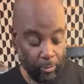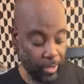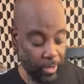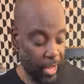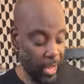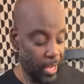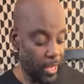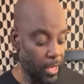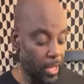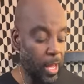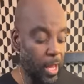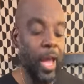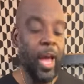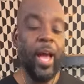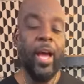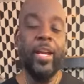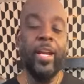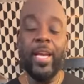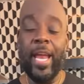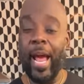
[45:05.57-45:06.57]
okay?
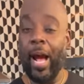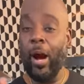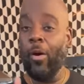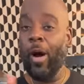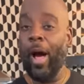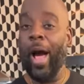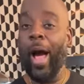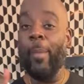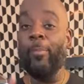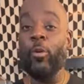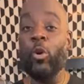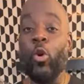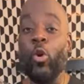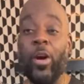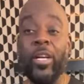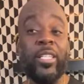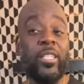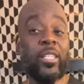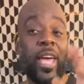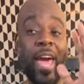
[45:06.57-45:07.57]
Now, I'm
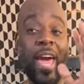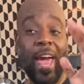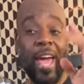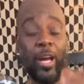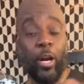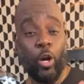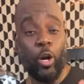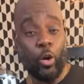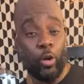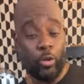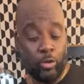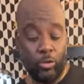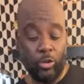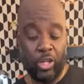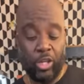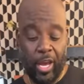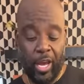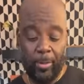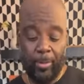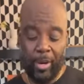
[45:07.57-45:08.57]
going to add
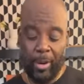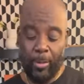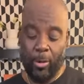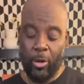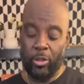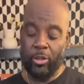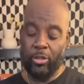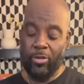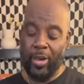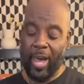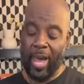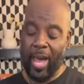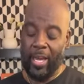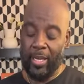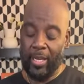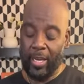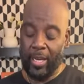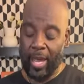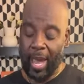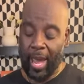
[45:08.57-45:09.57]
gochujang, but I'm also
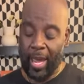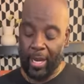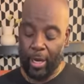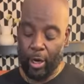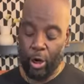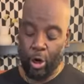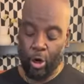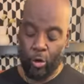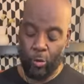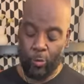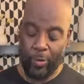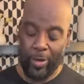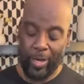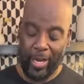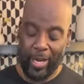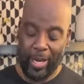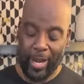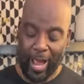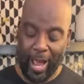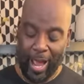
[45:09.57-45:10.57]
adding a
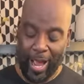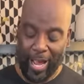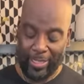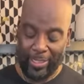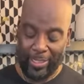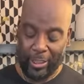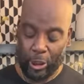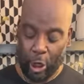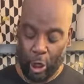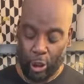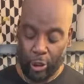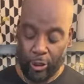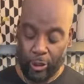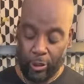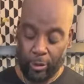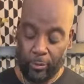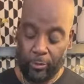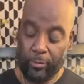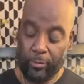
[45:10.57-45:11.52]
Korean hot sauce